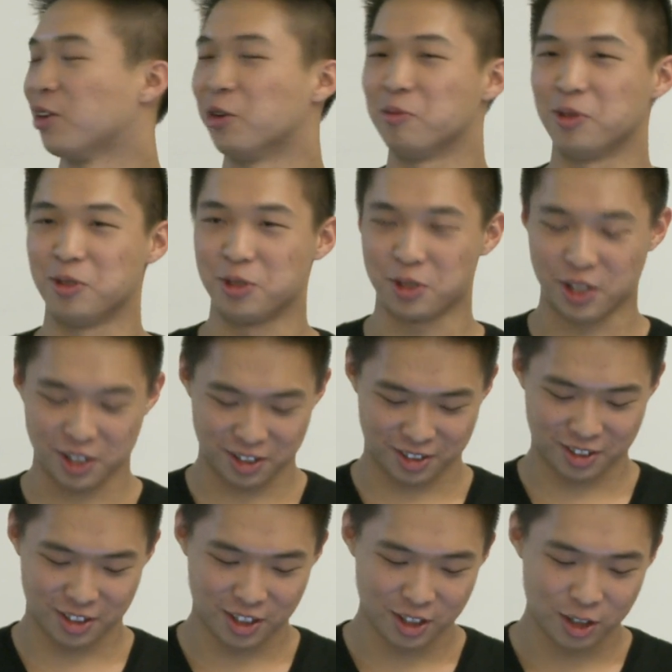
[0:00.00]
I hope you enjoy it.
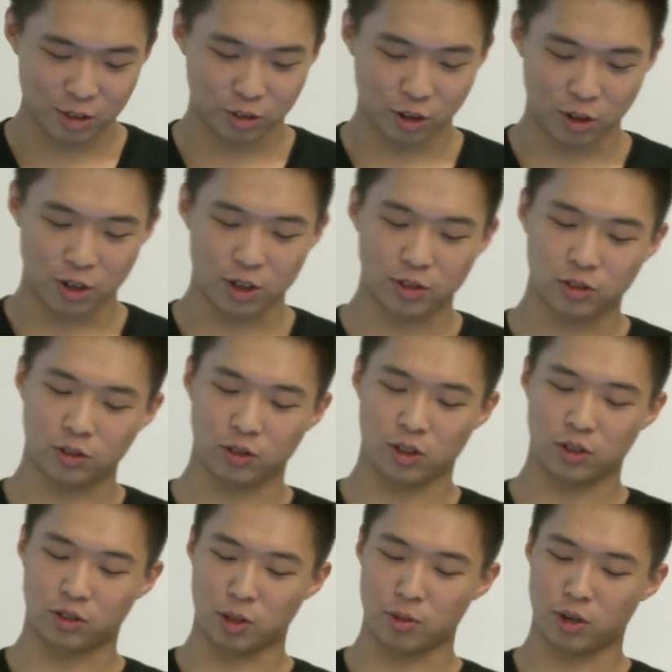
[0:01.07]
So this
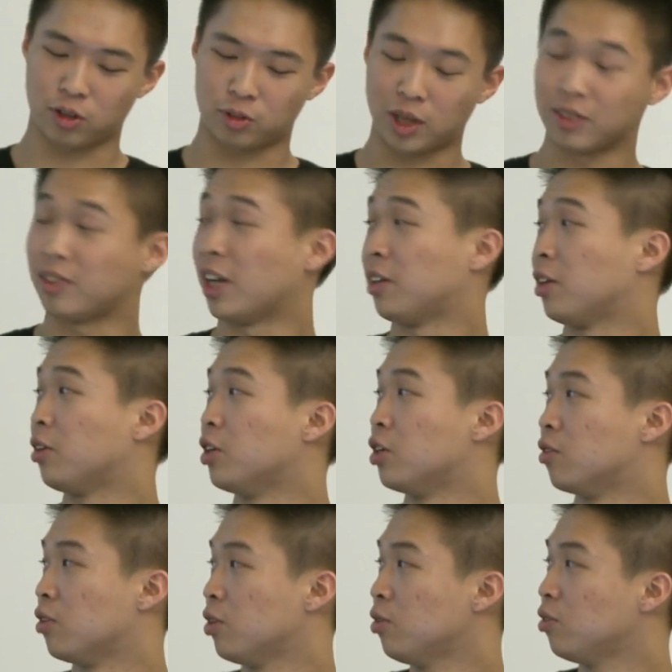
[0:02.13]
seminar is about technical
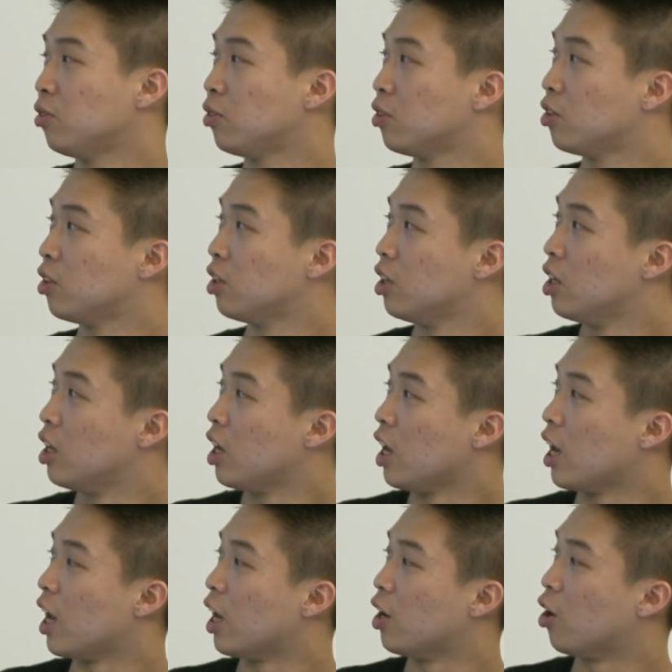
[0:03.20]
interviews
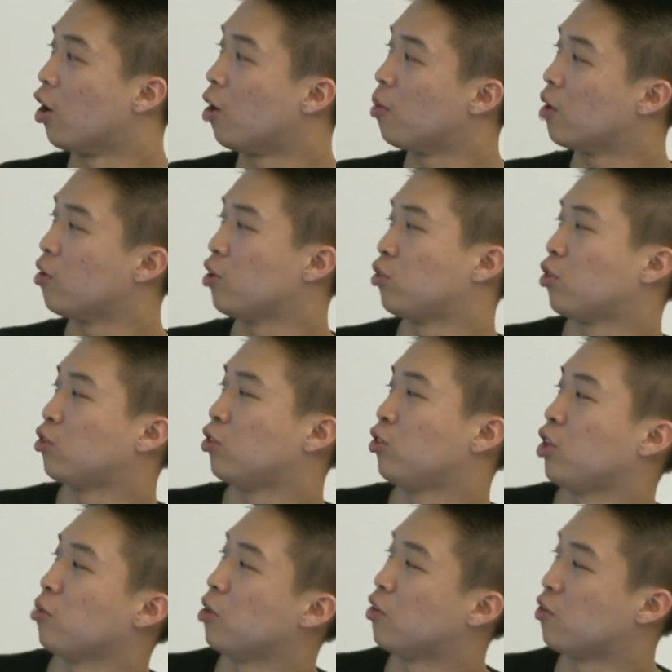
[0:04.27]
and all my resources can be